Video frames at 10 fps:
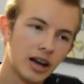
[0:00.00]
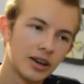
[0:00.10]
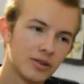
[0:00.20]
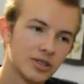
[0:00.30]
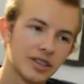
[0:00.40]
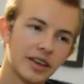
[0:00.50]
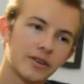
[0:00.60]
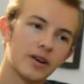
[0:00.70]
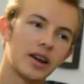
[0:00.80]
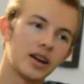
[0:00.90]
I know isn't
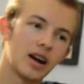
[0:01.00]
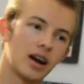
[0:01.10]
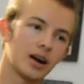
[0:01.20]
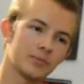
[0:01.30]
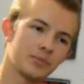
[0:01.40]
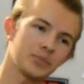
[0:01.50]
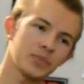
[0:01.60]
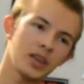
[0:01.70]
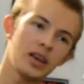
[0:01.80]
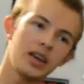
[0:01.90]
that great. Um,
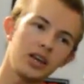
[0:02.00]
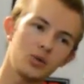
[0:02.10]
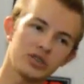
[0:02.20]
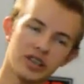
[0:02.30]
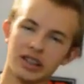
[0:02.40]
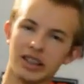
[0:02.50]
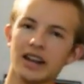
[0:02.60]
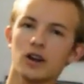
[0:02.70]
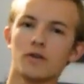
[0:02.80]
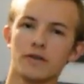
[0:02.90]
it was a
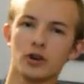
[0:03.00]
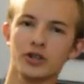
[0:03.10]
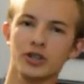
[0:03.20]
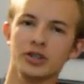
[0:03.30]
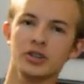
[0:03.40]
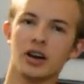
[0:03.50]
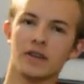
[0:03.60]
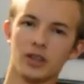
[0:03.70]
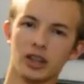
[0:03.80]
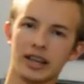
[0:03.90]
Lego version
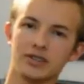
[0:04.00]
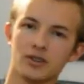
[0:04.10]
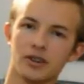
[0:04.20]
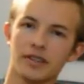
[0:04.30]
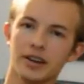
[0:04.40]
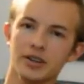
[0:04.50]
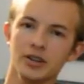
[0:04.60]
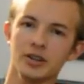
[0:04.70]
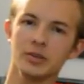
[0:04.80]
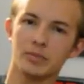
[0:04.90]
of The Laser
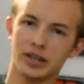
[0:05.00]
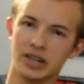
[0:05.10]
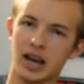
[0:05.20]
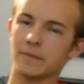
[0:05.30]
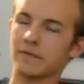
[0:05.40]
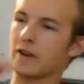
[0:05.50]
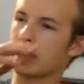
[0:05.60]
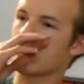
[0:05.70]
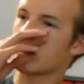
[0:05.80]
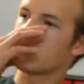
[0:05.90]
Collection by Dom Farah.